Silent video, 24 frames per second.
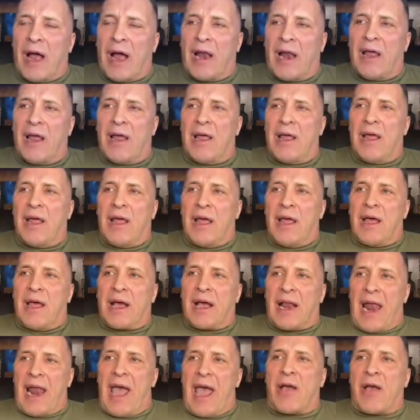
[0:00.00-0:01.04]
Well,
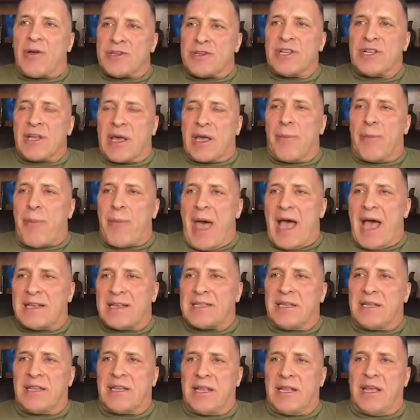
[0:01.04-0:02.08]
glycogen
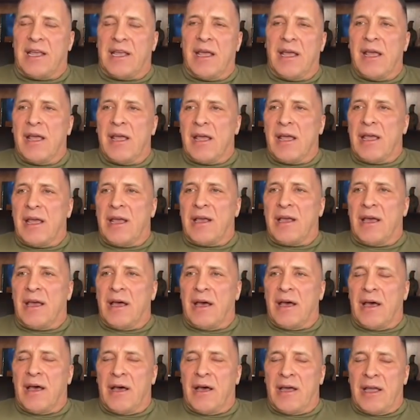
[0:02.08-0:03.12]
capacity
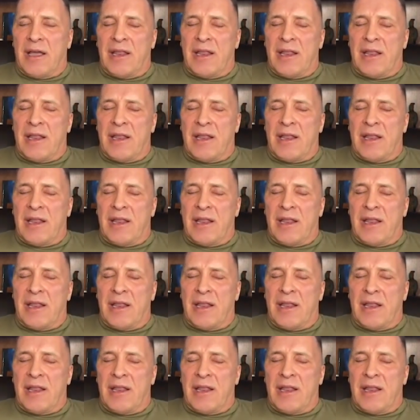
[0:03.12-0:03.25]
uh,